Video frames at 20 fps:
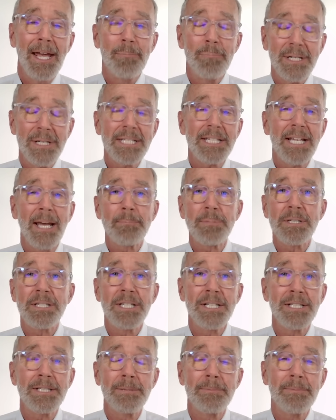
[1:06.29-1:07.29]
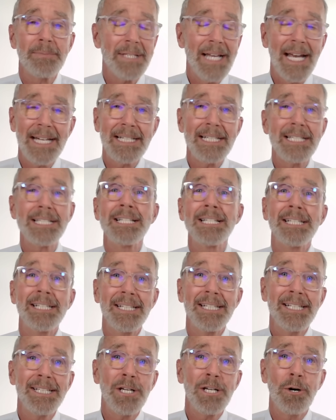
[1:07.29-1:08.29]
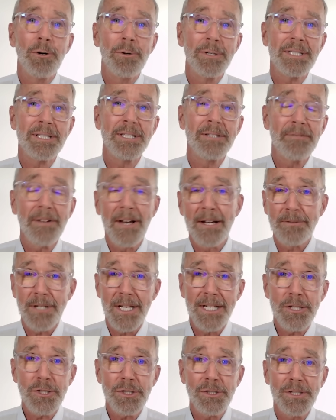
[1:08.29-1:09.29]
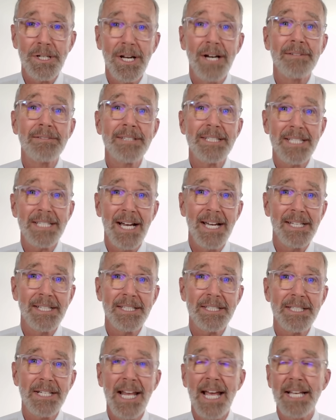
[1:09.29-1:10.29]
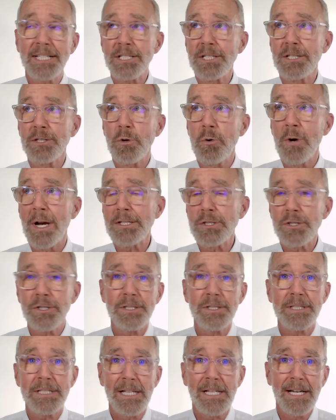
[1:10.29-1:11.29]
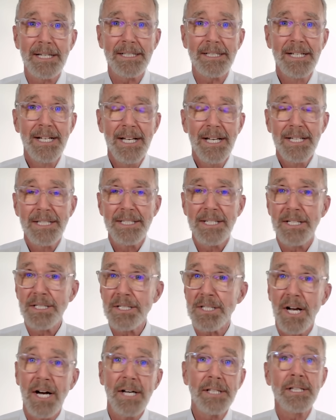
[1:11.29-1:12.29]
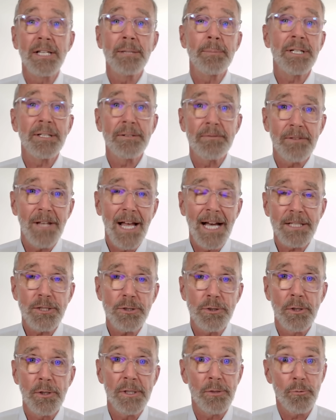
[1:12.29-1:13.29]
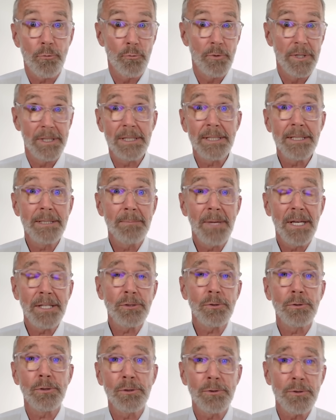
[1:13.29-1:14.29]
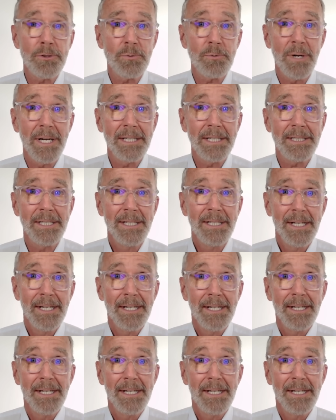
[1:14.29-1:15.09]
But skepticism, that isn't ego. It's the foundation of science. And asking questions like, does unlimited flax oil really make you lose weight?